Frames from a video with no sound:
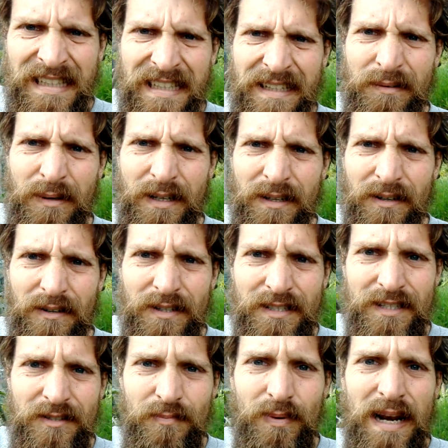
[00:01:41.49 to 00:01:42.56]
Here we go.
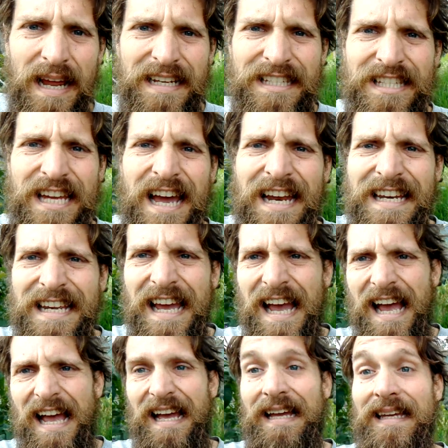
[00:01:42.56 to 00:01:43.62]
This is
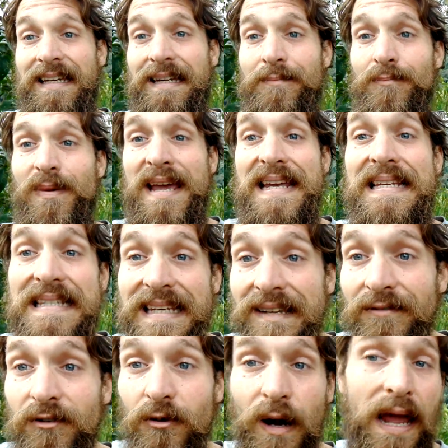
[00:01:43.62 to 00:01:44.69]
Bracharia, an
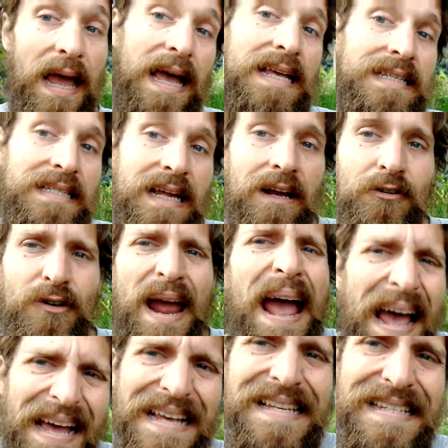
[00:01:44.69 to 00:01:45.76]
invasive grass. Now
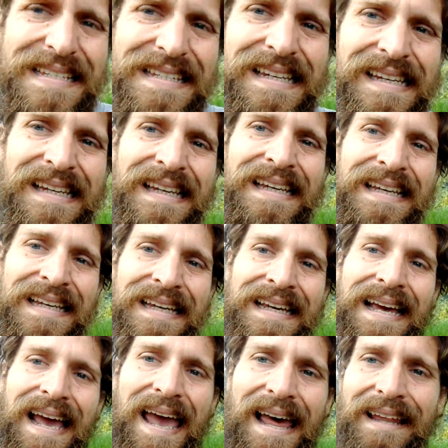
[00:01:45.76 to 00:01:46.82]
grass,
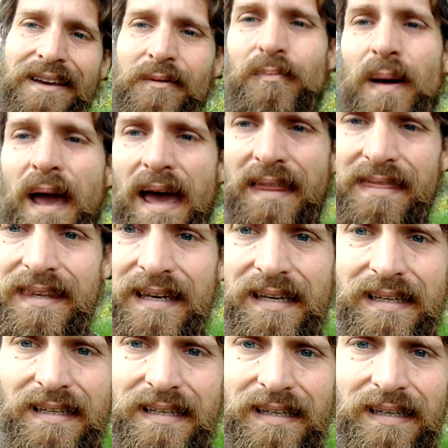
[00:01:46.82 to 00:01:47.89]
allelopathic
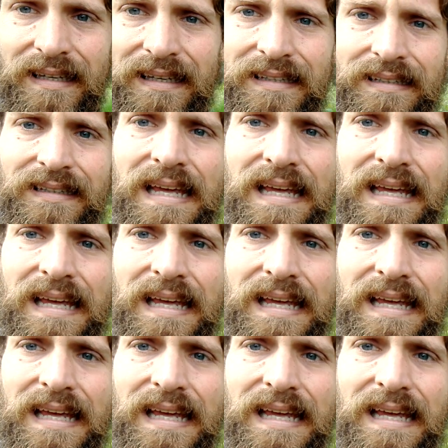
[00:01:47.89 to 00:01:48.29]
in